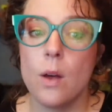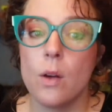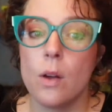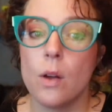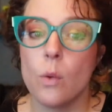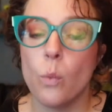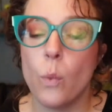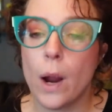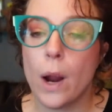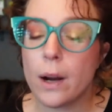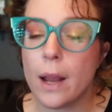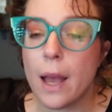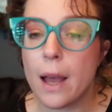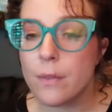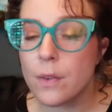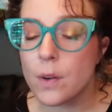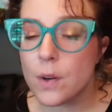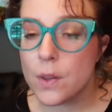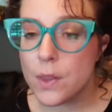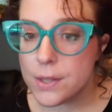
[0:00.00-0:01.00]

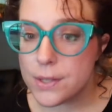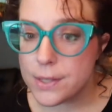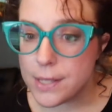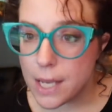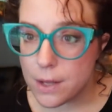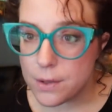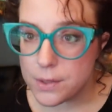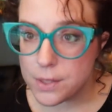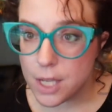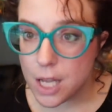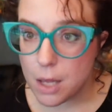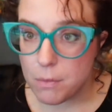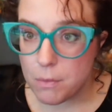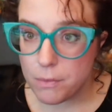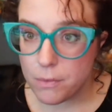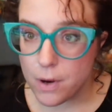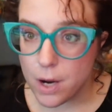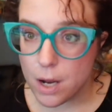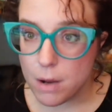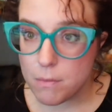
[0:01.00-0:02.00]
Wherever the sales come
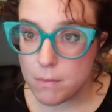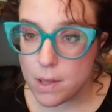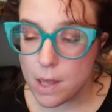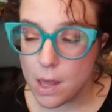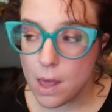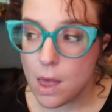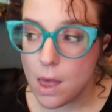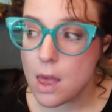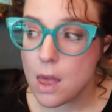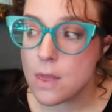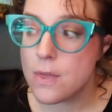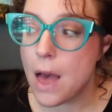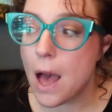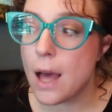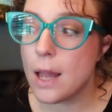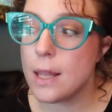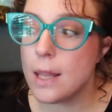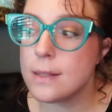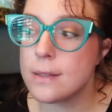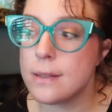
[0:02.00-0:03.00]
from,
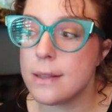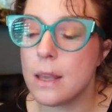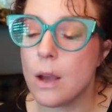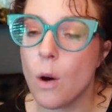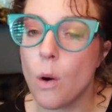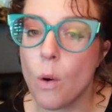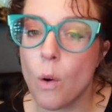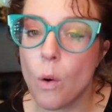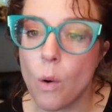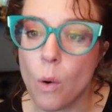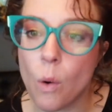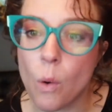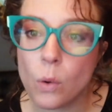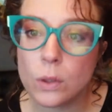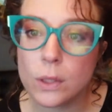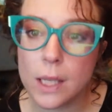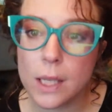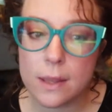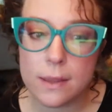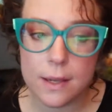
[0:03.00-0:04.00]
that is the
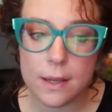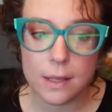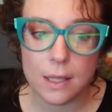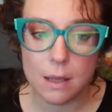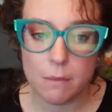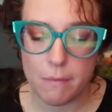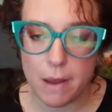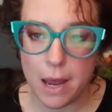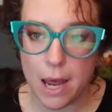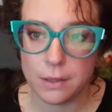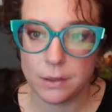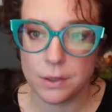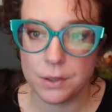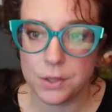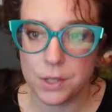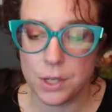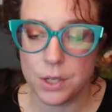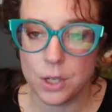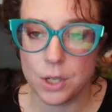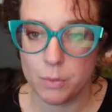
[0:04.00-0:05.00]
only thing that
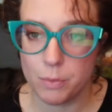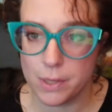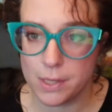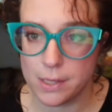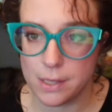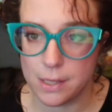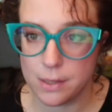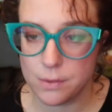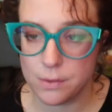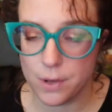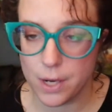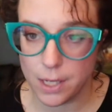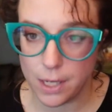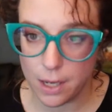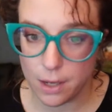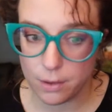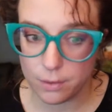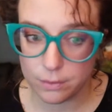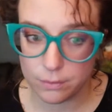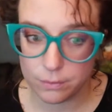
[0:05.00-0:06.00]
matters in your business right
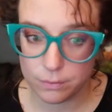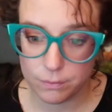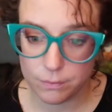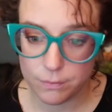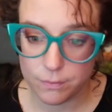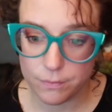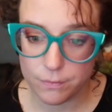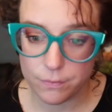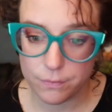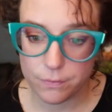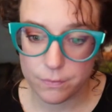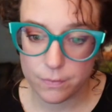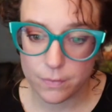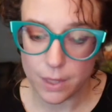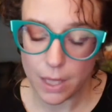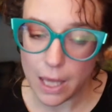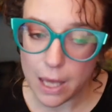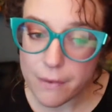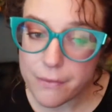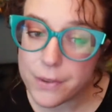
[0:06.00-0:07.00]
now.
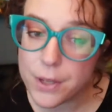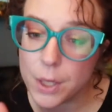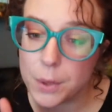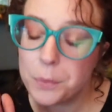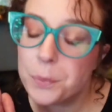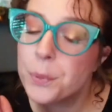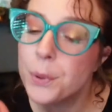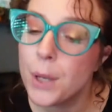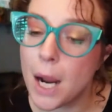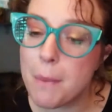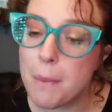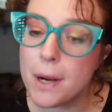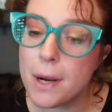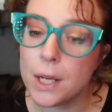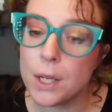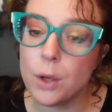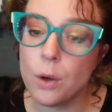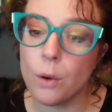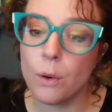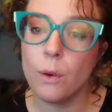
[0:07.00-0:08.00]
If your
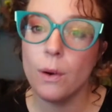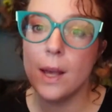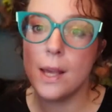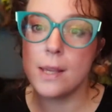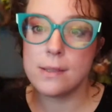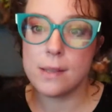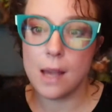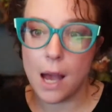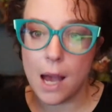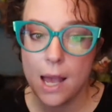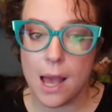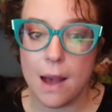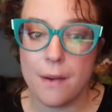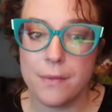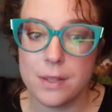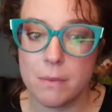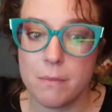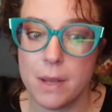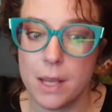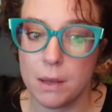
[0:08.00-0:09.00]
primary goal is I have
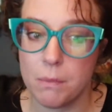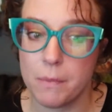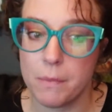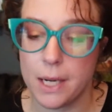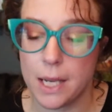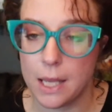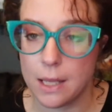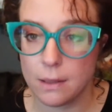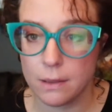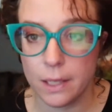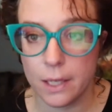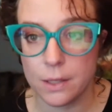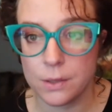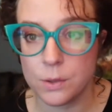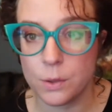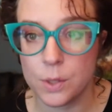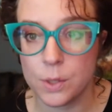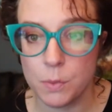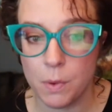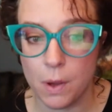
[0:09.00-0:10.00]
to make money like as
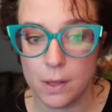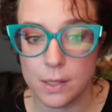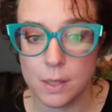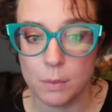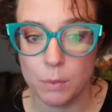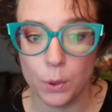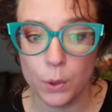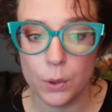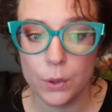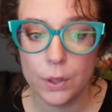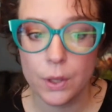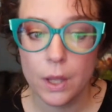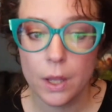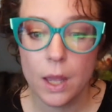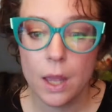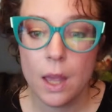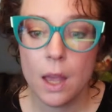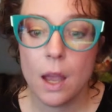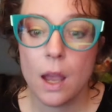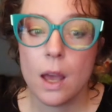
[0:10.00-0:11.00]
soon as possible,
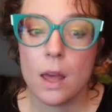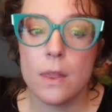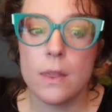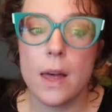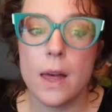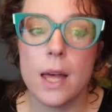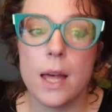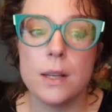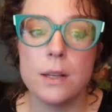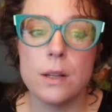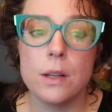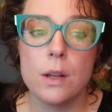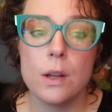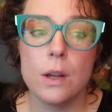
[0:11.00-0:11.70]
then